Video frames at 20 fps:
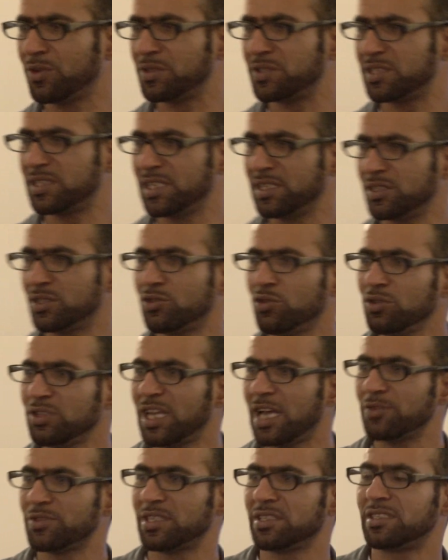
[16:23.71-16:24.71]
since
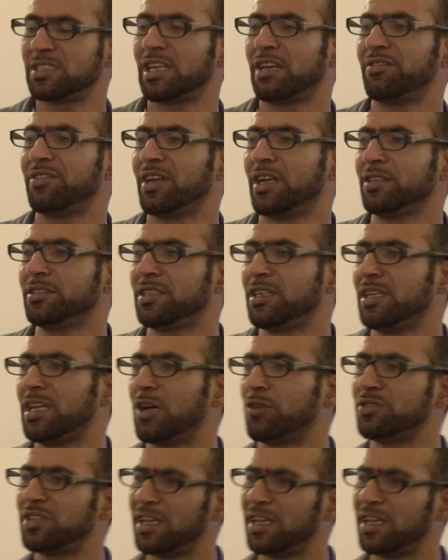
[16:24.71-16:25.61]
2007 until now,